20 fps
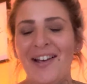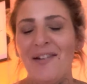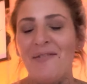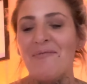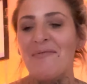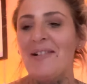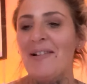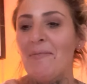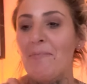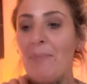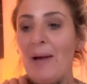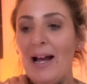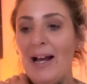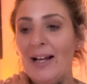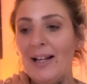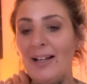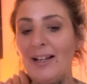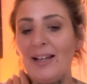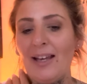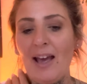We're
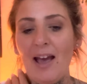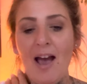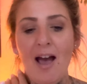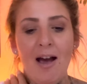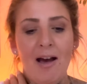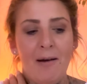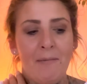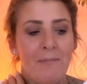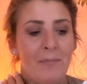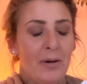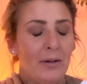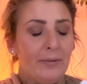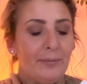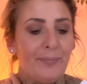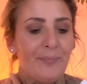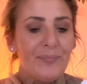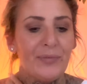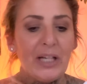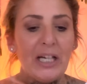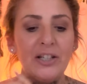back.
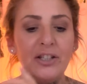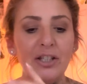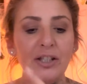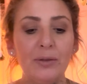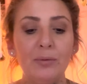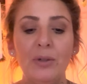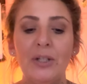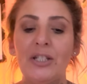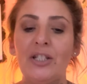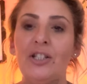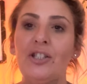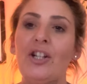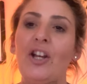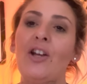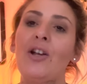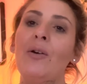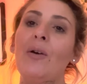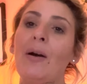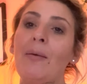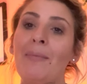I just wanted to show
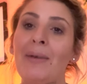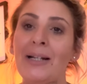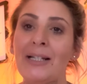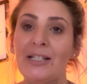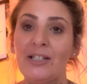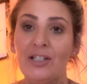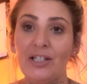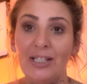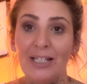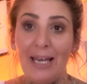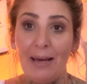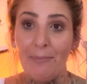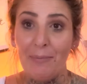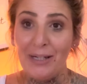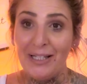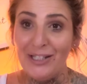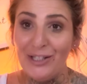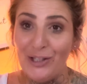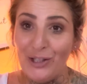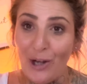you, I managed to get
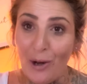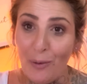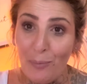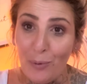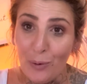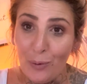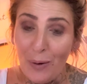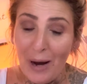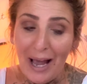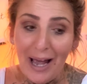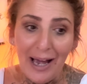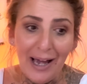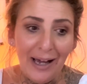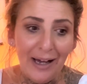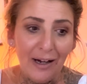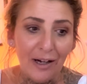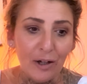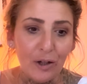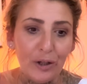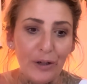my double wear.
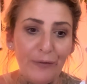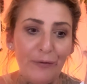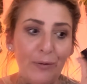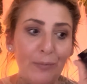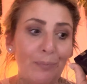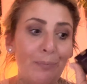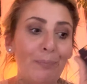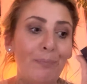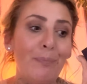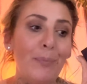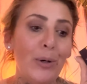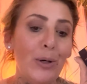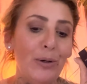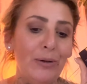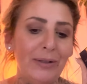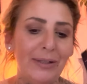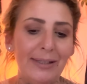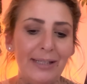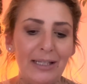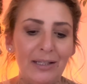I got it from
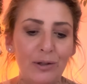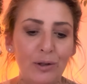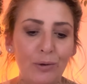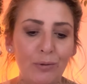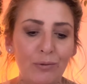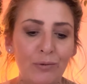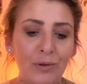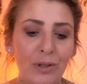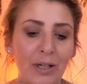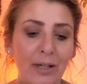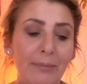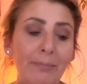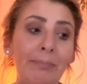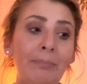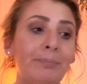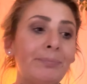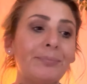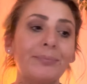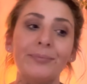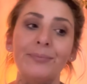Boots in Taunton.
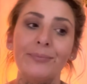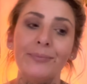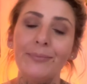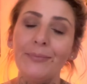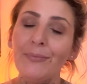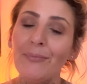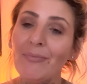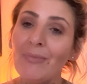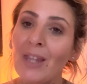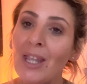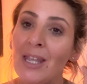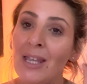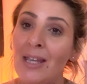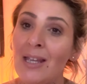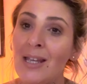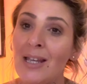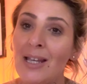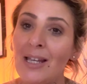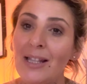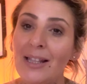
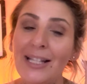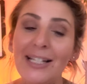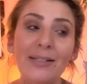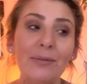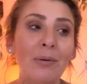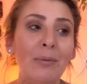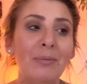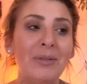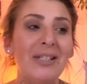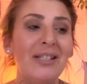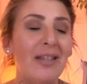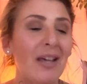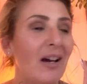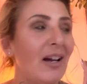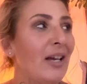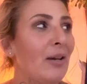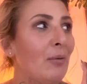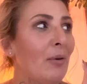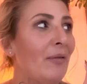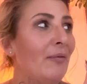This one was
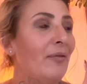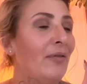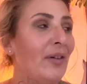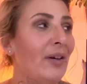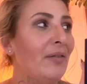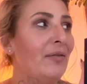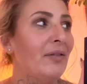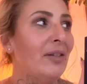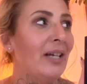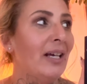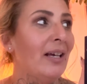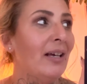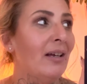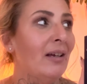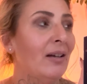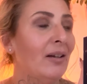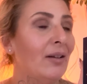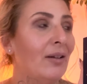£31.50.